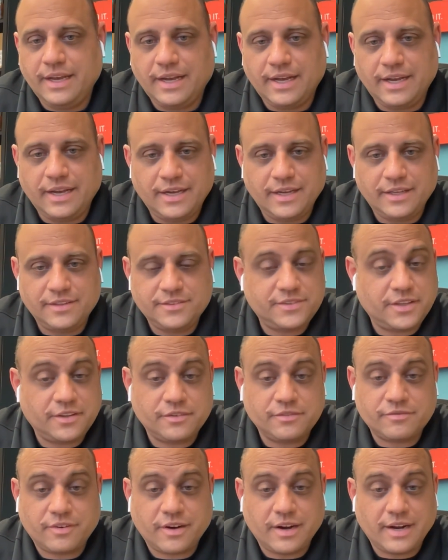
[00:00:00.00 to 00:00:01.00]
uh,
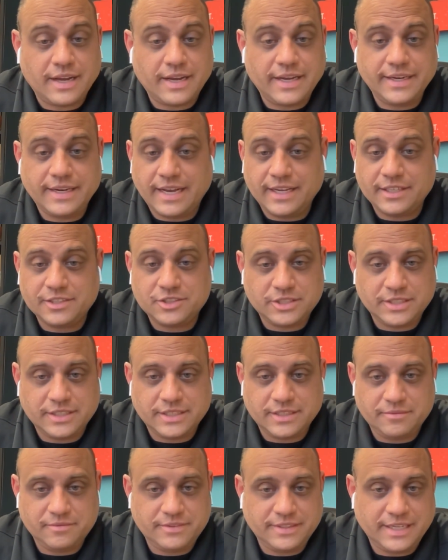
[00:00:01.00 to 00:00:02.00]
Southern fried hot
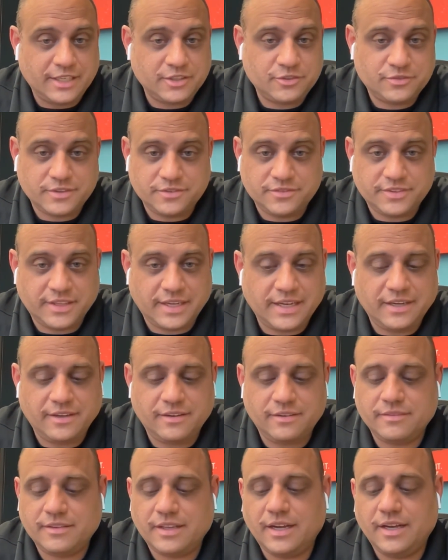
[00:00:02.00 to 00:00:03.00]
chicken, Nashville
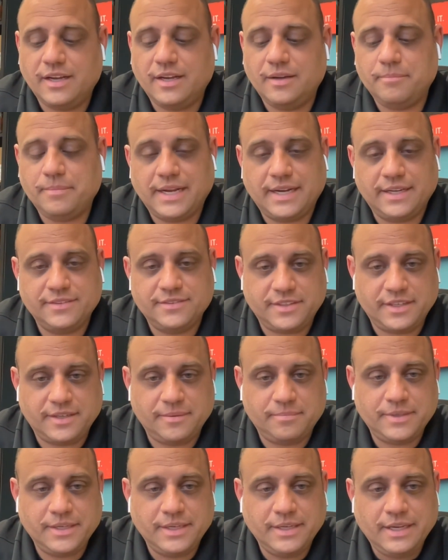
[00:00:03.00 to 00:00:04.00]
style um,
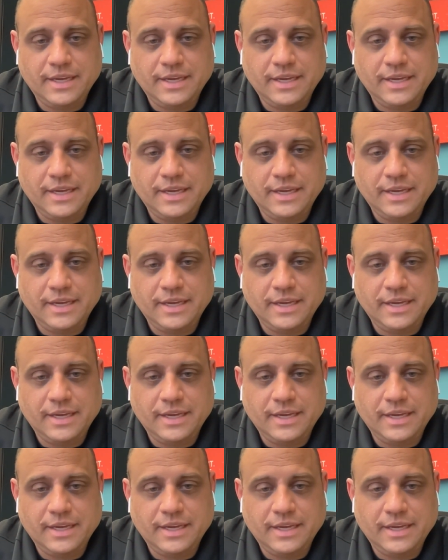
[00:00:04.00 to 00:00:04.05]
concept.